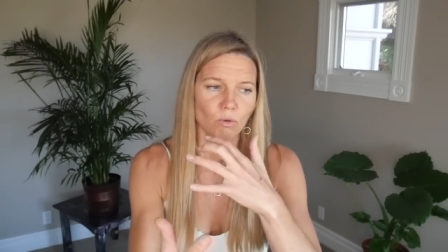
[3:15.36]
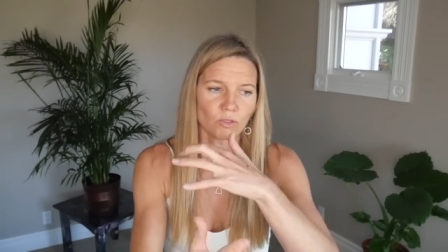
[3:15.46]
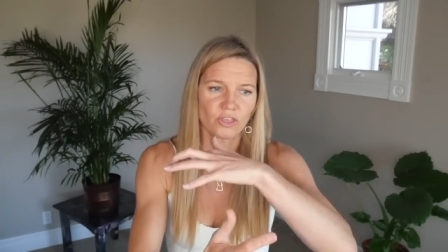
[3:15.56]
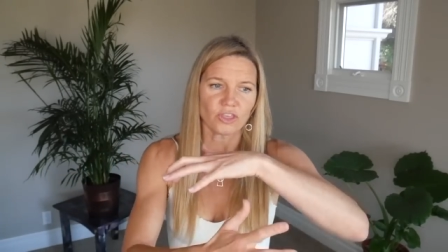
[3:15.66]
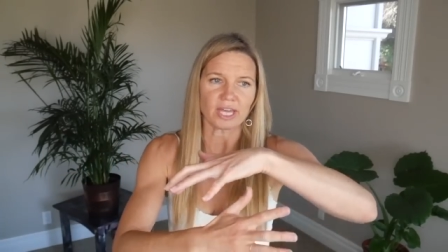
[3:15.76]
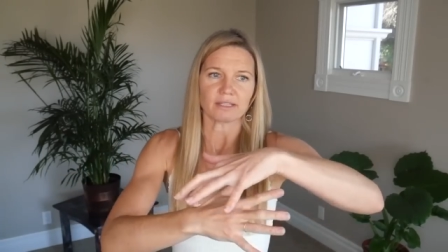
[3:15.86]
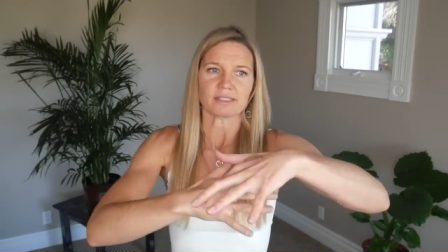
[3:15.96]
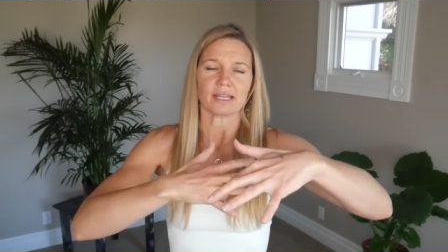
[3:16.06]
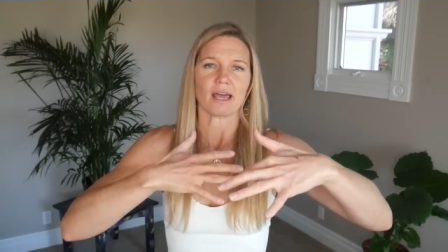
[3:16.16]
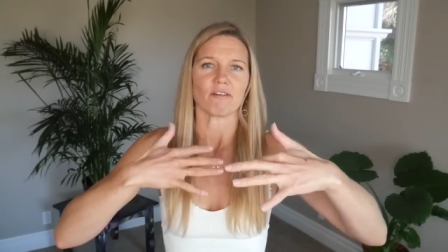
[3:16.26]

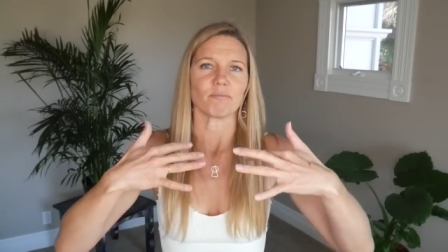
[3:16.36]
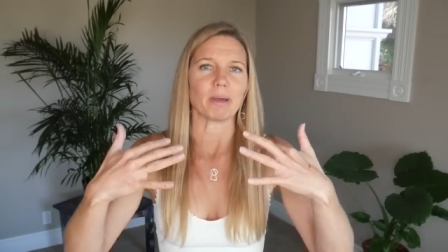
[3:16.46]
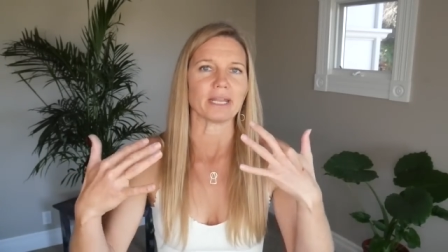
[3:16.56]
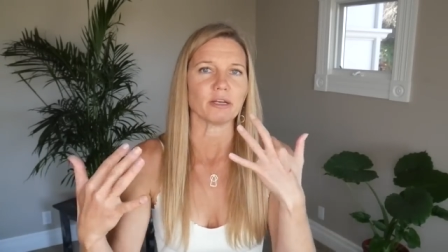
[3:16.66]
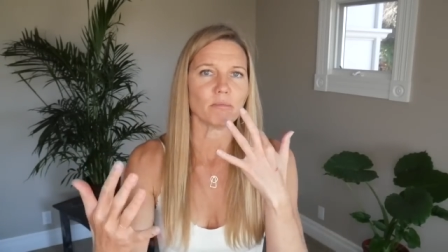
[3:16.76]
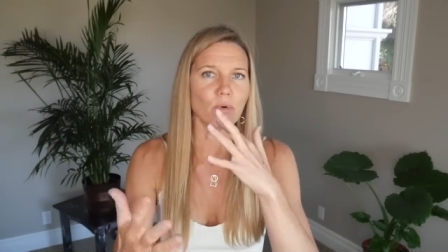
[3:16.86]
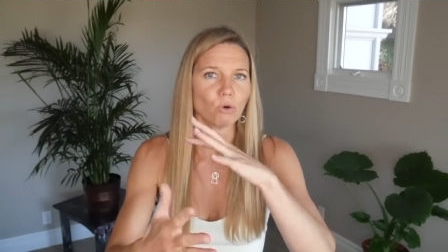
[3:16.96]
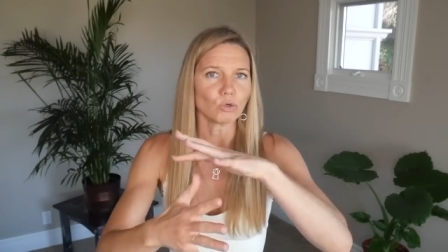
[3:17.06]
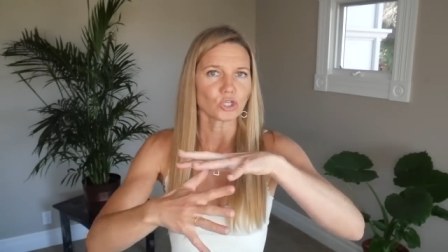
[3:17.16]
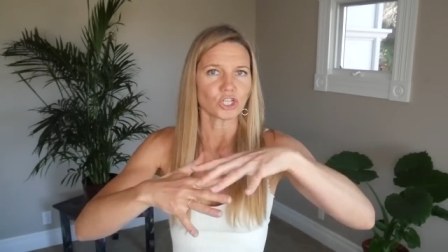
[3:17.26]
things that have been in
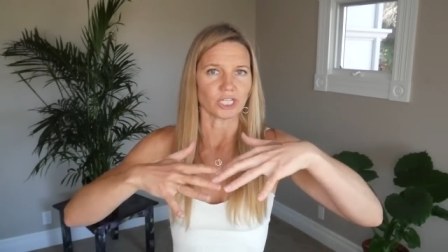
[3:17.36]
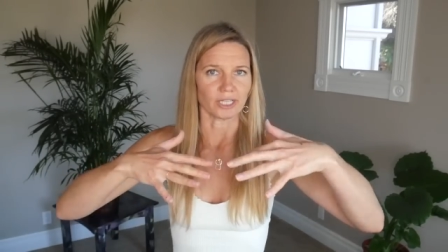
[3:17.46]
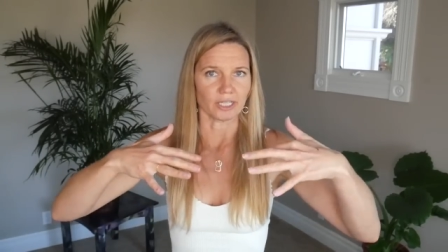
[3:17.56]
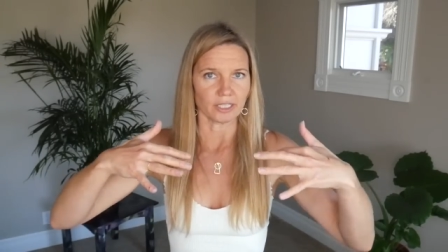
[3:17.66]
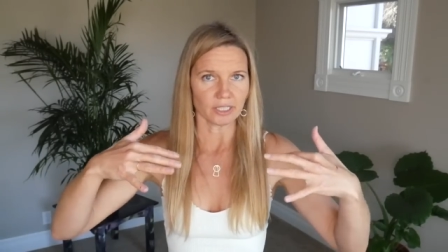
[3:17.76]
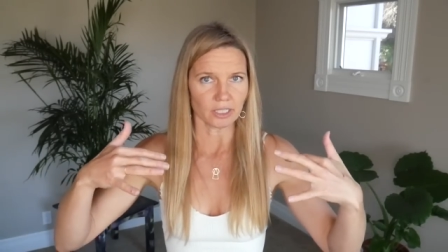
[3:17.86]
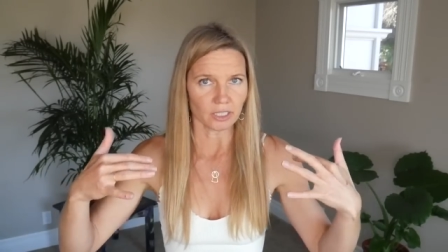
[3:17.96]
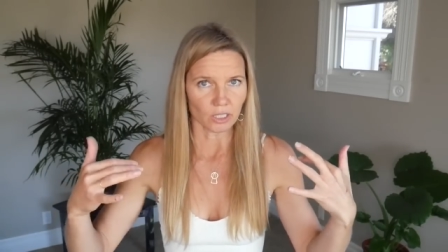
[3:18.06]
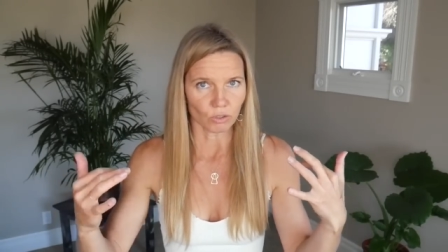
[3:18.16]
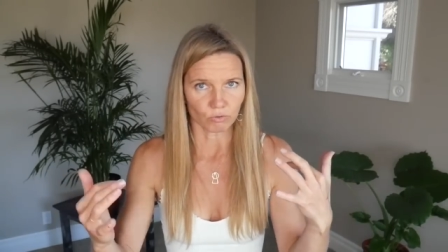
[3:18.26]
motion
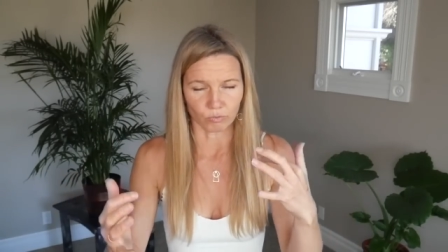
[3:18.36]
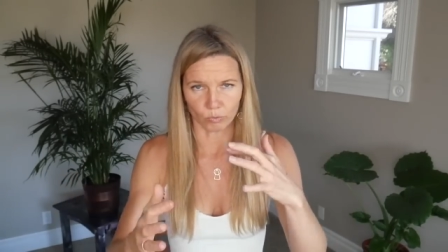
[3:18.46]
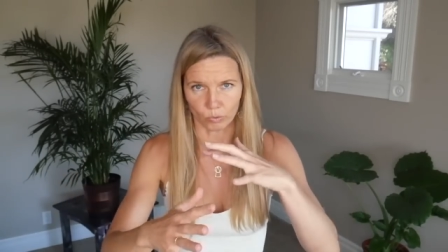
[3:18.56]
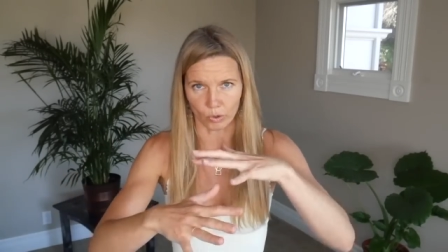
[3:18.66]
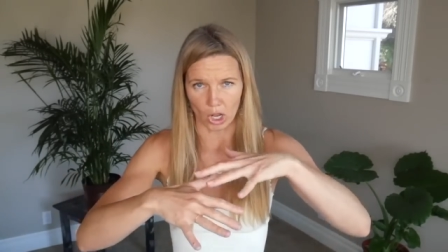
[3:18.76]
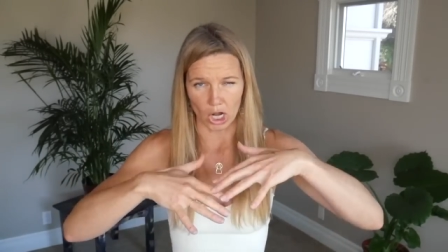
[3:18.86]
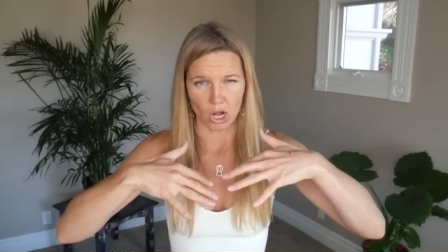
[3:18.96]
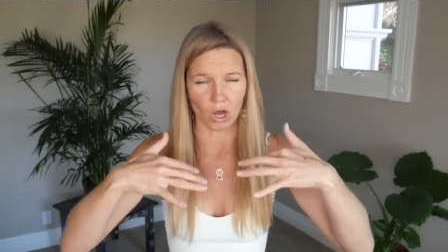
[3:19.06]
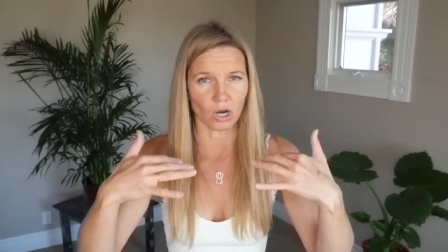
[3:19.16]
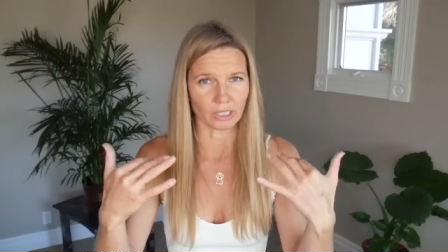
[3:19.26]
for a
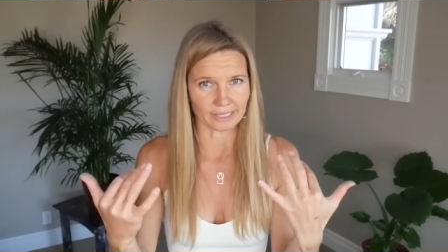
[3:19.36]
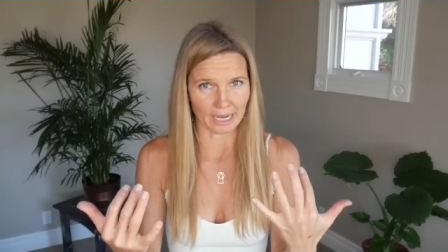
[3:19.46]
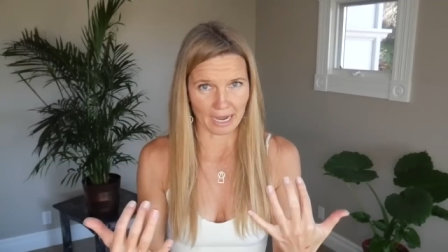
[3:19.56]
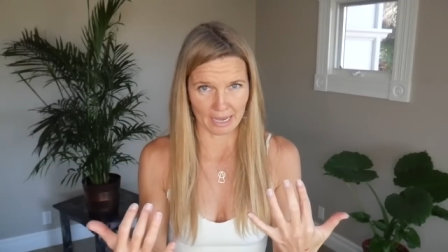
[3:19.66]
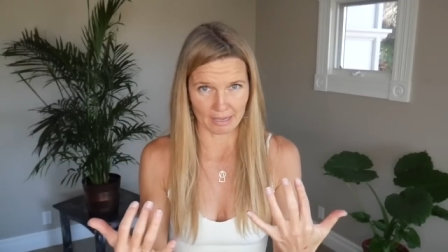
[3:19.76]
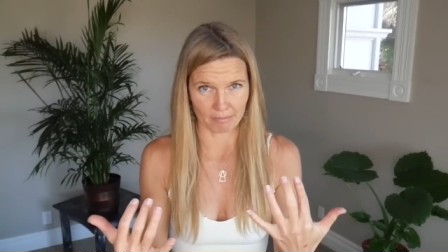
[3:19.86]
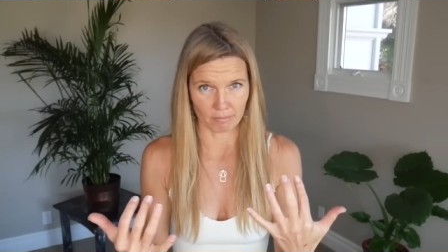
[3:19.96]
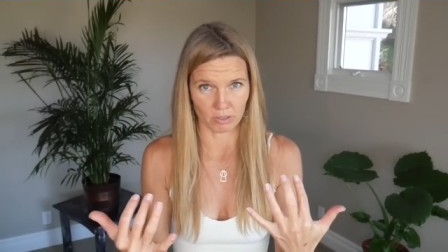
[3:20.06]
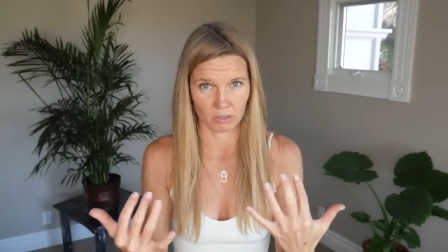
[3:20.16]
long time.